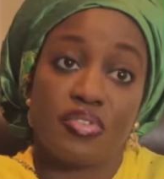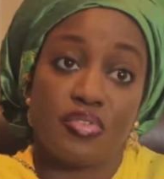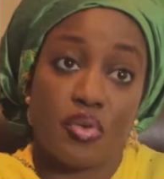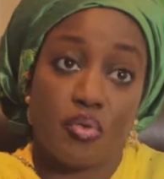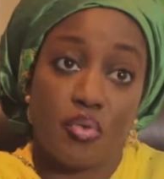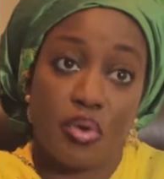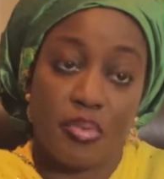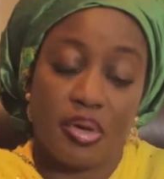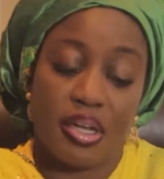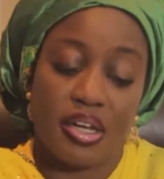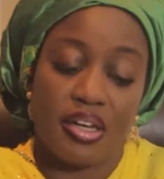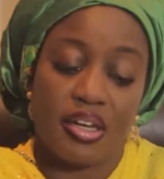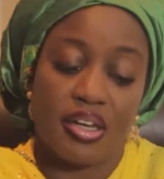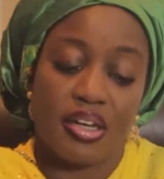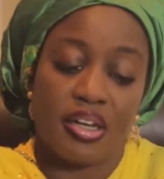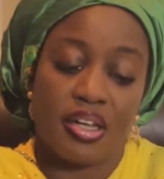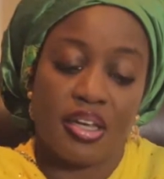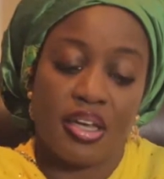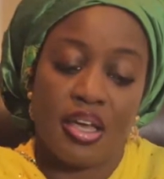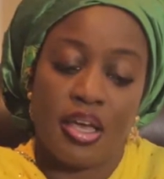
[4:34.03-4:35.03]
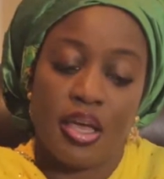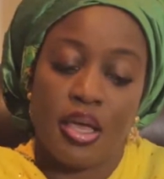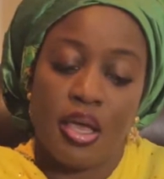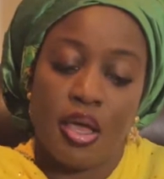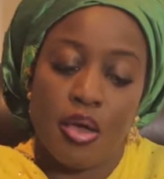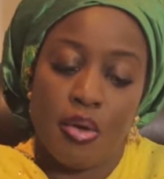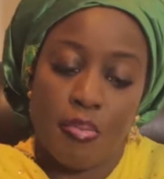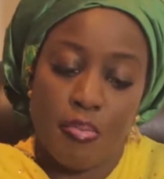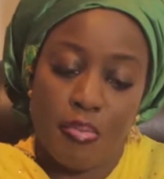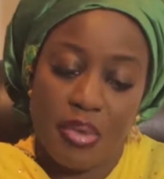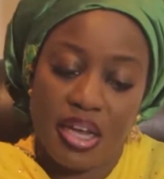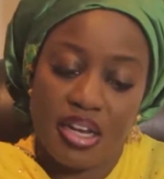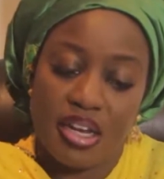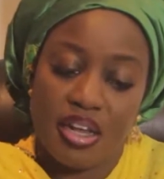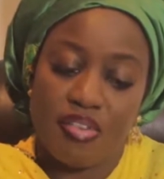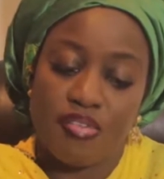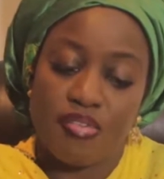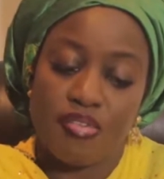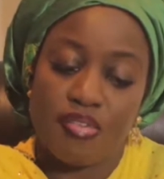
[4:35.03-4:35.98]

for women. Men